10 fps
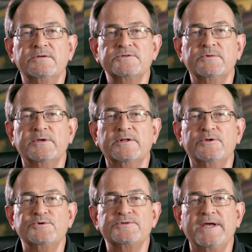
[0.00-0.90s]
also
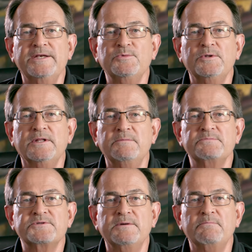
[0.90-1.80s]
includes annual lump
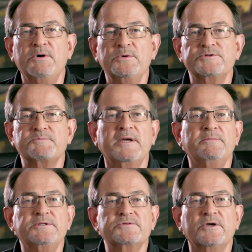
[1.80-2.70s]
sum bonus
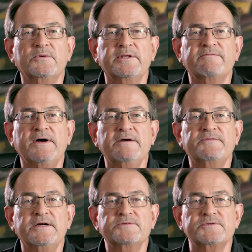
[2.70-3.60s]
payments totaling
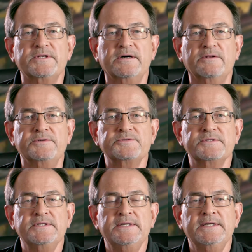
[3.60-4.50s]
$5,000.
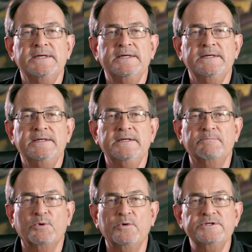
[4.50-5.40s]

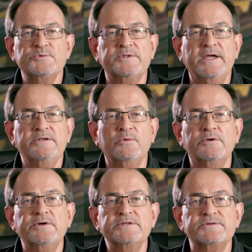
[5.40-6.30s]
Employees with annual
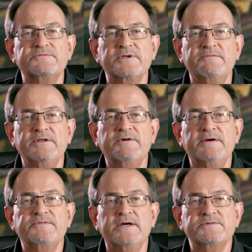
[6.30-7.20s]
earnings of
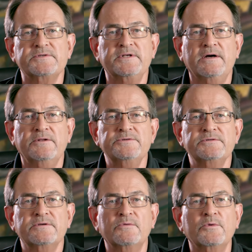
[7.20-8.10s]
$75,000
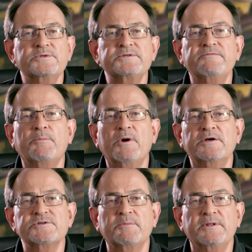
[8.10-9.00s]
will receive
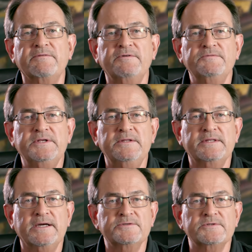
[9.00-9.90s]
approximately
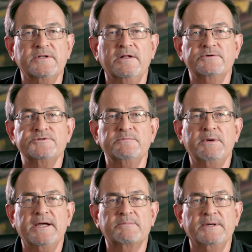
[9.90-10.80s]
$15,000 in
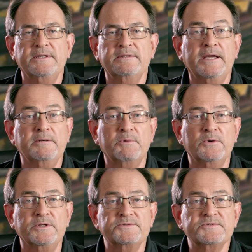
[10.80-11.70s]
back pay and
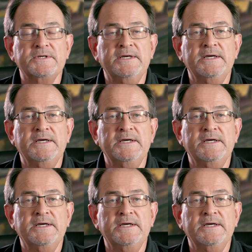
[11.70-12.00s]
bonus